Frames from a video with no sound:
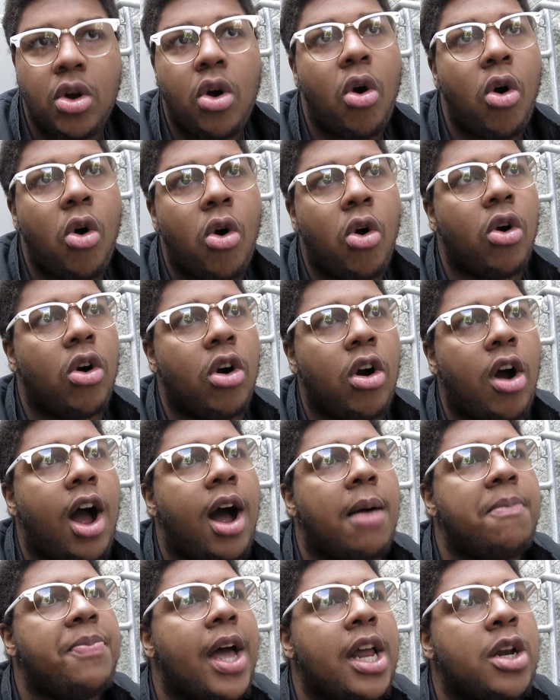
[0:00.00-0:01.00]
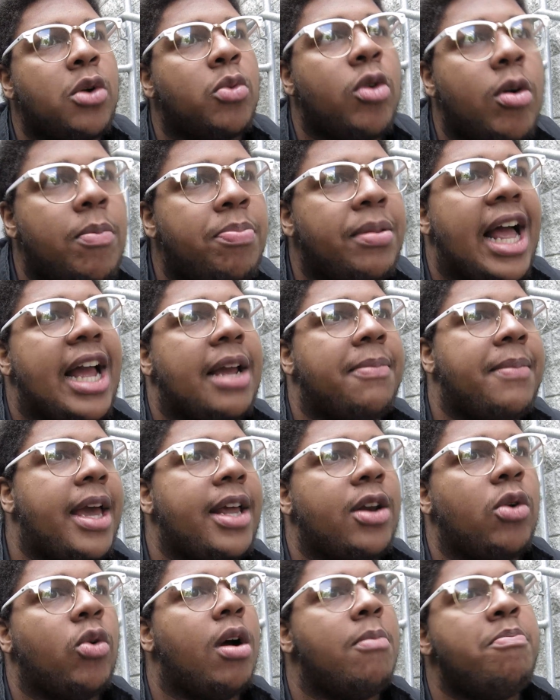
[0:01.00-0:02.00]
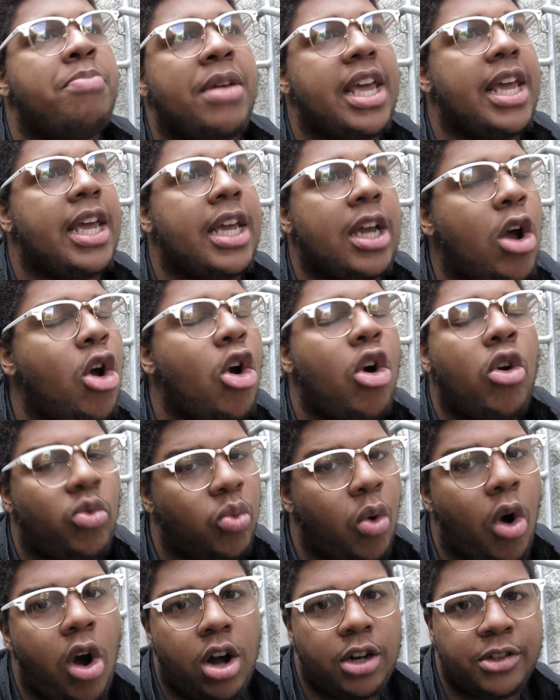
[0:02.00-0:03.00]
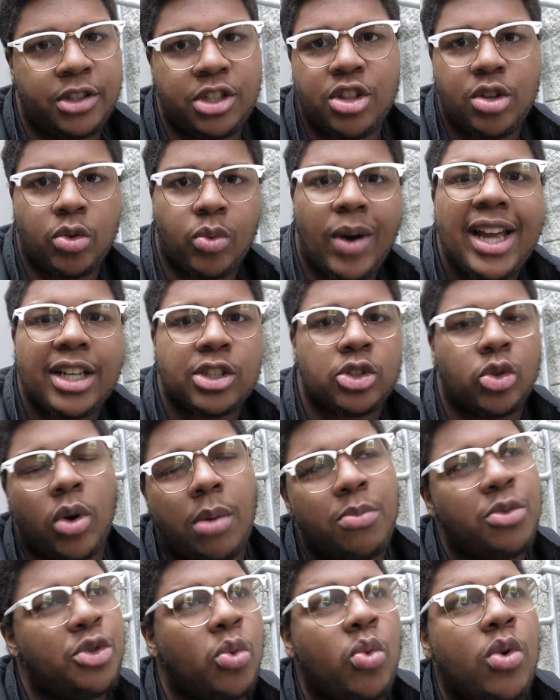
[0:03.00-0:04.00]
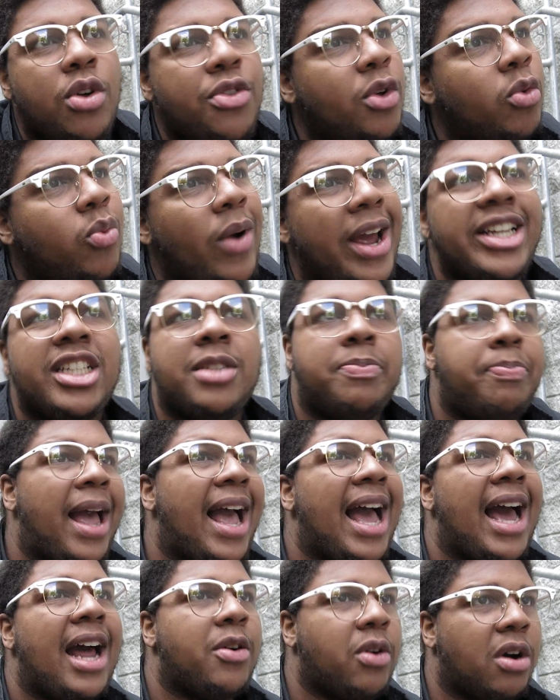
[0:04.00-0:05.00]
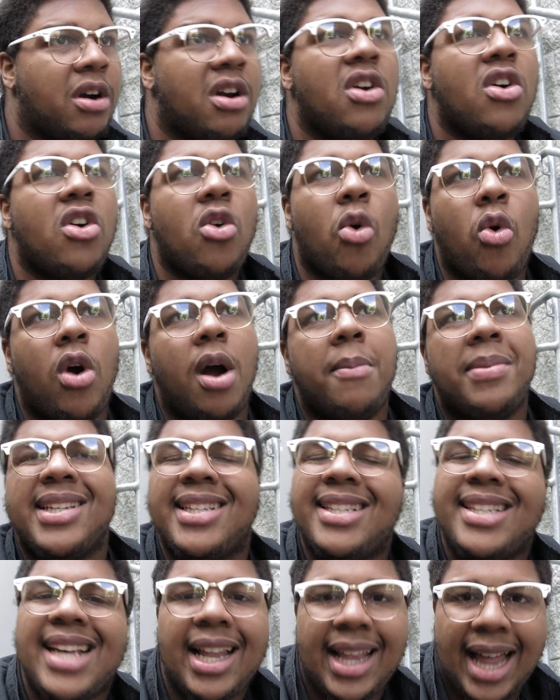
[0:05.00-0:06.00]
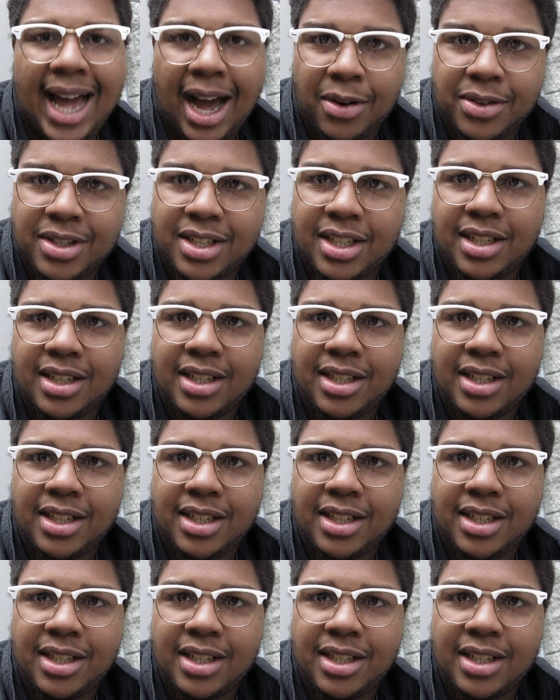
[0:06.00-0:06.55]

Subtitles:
Or I'm not a real black man, or I'm being wrong to the race, or I'm doing the race bad, or I'm a sellout.